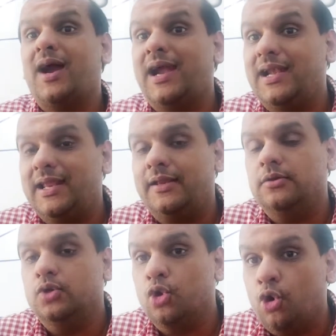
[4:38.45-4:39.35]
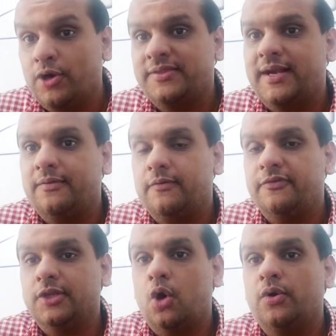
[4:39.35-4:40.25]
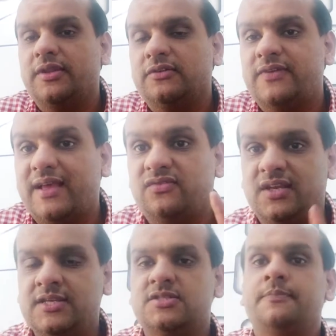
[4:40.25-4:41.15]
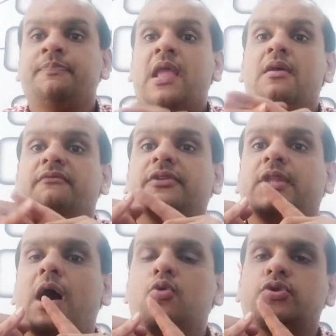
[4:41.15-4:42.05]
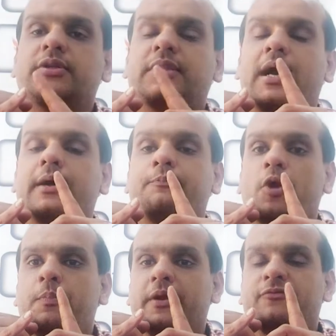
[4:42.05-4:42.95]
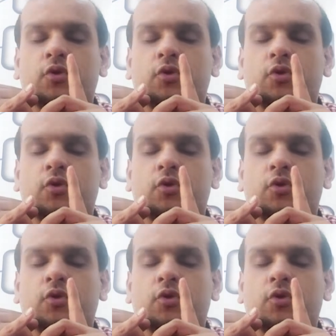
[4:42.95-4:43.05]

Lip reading: kindly note that without these vaccines, without the proper